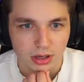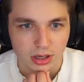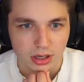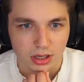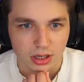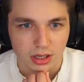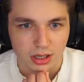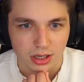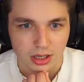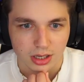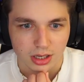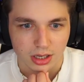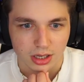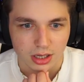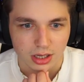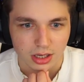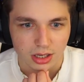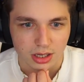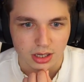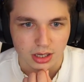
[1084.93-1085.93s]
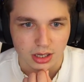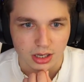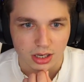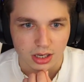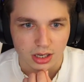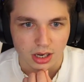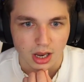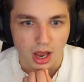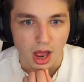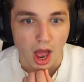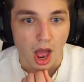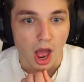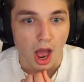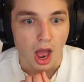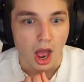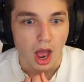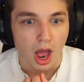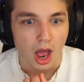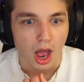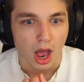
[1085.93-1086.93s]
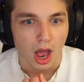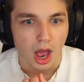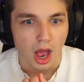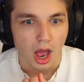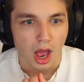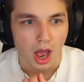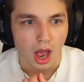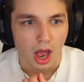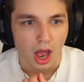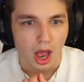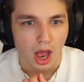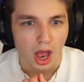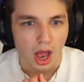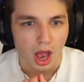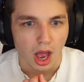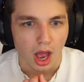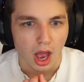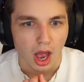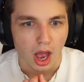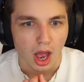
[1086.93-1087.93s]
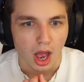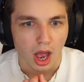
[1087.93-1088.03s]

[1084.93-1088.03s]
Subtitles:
(no one is talking)